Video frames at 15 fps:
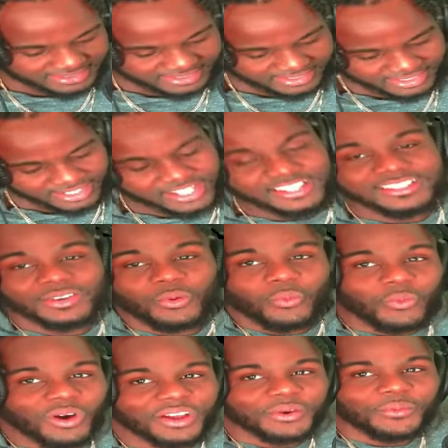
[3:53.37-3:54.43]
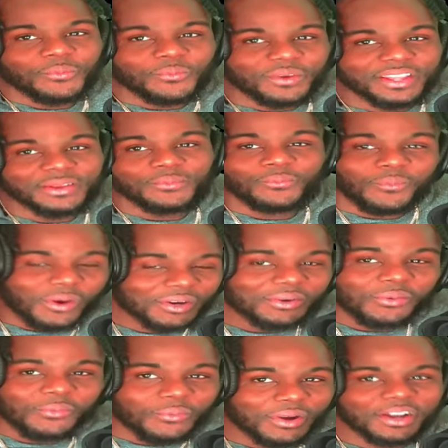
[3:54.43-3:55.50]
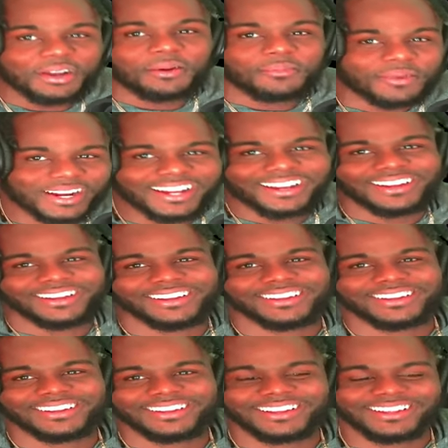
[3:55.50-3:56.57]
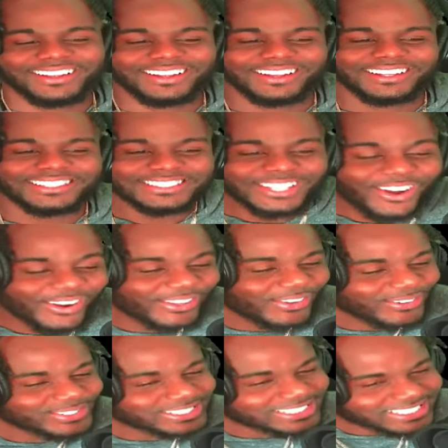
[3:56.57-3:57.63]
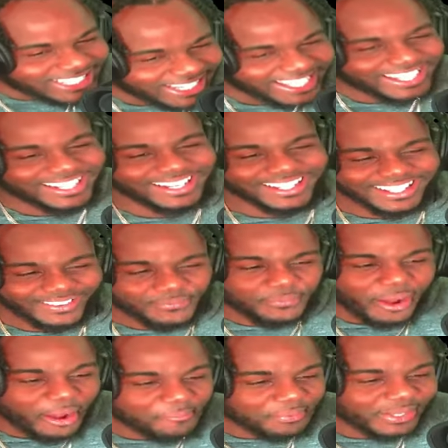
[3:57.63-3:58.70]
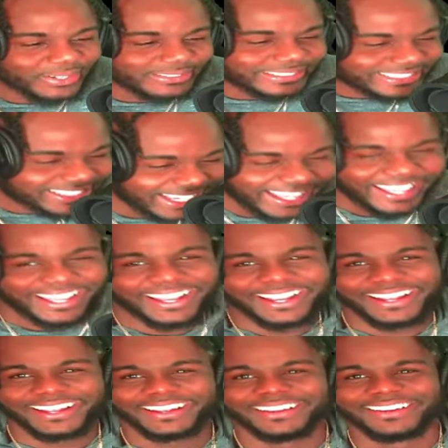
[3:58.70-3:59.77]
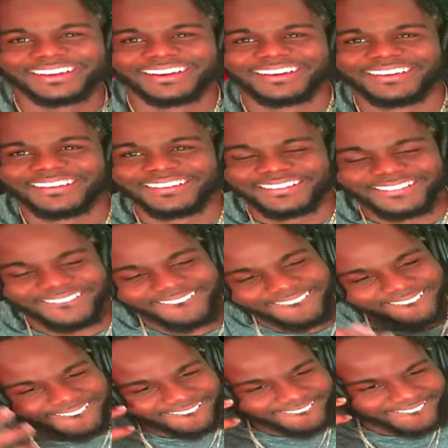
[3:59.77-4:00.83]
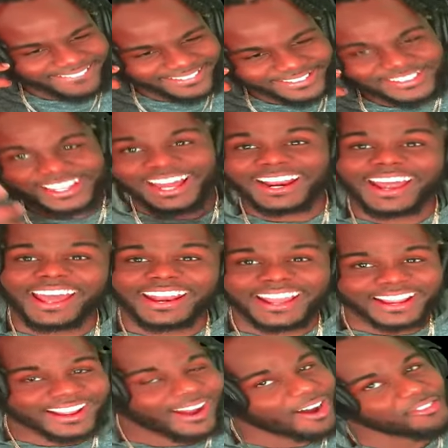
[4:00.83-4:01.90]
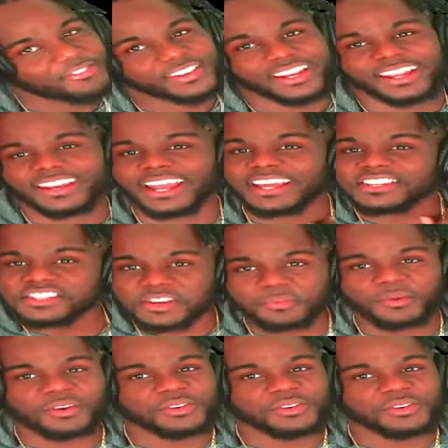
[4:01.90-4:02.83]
He's one on one, bruh. Talk your shit, nigga. Pop your shit. You gotta have that confidence and that chip on your